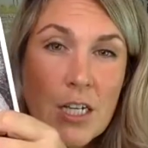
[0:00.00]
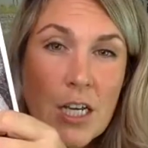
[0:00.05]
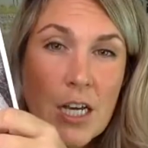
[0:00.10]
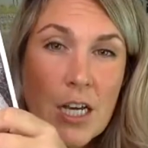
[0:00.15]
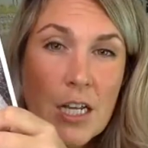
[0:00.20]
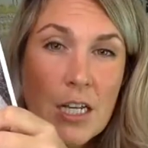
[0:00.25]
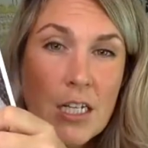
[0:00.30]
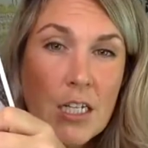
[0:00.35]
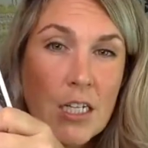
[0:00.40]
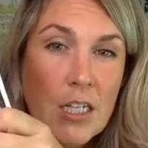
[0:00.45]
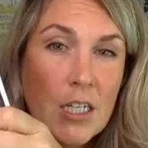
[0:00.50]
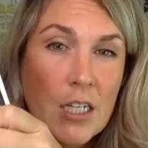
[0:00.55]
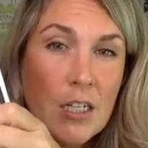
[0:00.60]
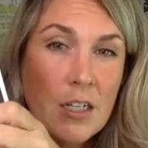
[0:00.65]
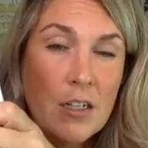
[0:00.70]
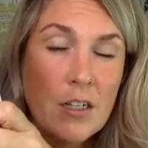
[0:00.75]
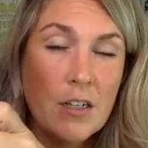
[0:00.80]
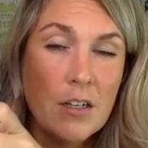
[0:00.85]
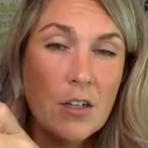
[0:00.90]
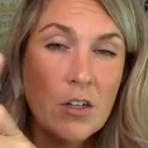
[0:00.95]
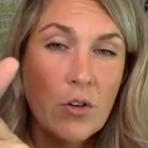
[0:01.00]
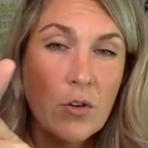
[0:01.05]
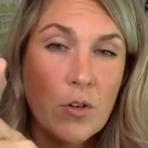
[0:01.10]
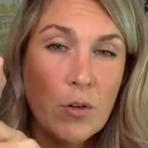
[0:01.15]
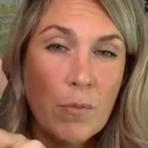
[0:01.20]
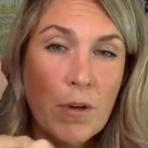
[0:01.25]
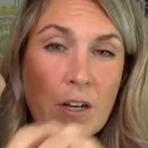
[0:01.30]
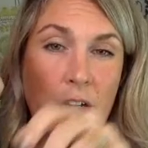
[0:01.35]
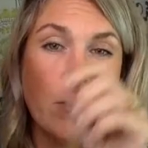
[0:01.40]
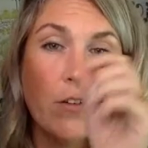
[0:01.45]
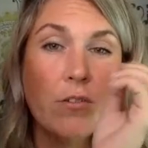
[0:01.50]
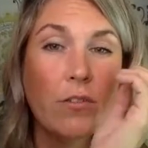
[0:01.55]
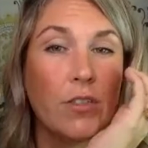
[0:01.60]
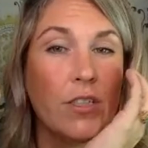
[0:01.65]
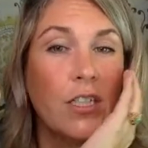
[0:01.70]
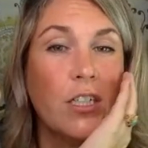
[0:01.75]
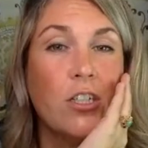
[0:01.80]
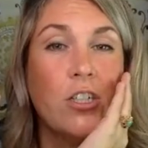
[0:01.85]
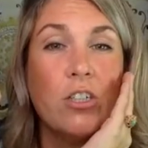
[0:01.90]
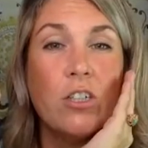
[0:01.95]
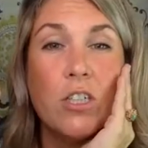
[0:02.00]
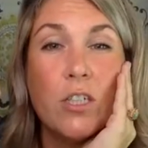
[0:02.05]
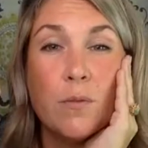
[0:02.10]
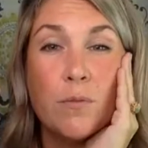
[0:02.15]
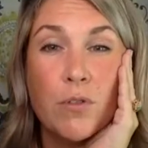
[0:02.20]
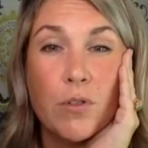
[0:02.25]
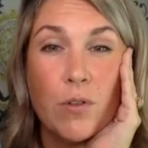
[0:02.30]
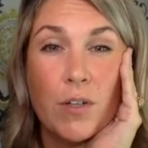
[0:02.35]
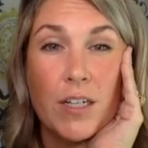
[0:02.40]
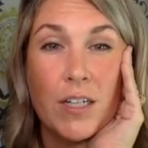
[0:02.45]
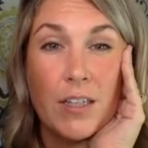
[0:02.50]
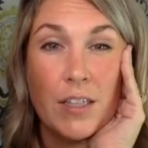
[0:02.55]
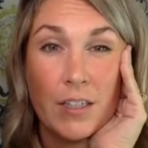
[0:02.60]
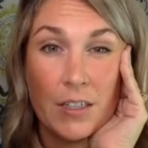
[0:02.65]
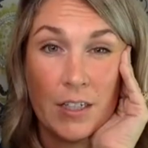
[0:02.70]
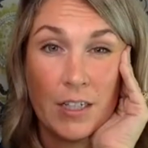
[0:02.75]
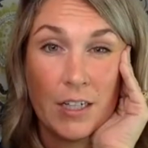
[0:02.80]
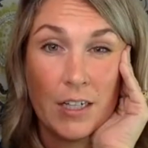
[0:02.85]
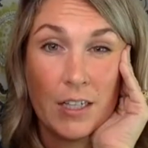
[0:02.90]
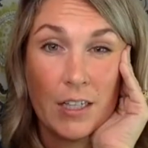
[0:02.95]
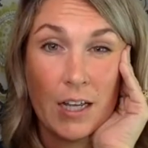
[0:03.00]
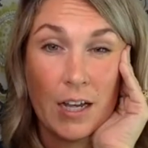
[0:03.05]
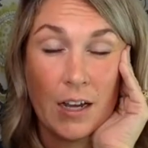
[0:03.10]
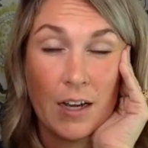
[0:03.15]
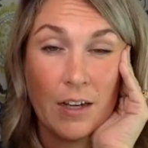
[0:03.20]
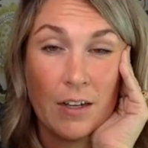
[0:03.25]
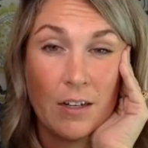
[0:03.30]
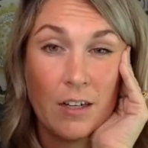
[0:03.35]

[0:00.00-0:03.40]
any codependent relationships or anything like that,